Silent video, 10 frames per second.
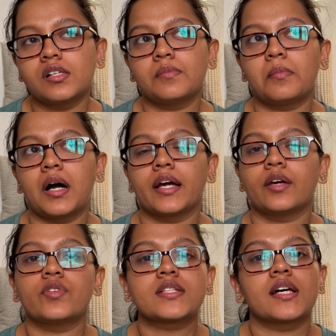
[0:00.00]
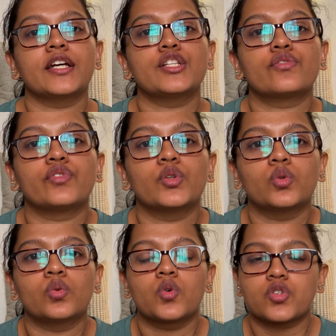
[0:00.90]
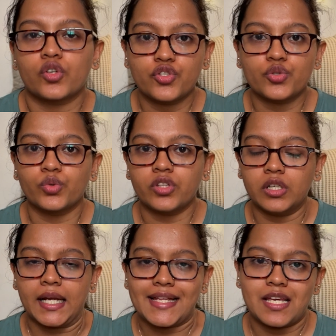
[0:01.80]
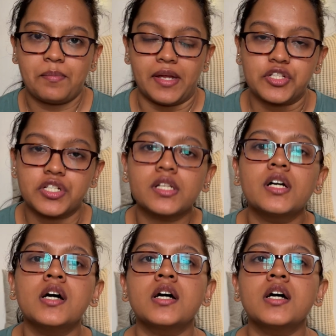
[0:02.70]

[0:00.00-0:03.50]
My visa interview was on June 3rd, as I mentioned.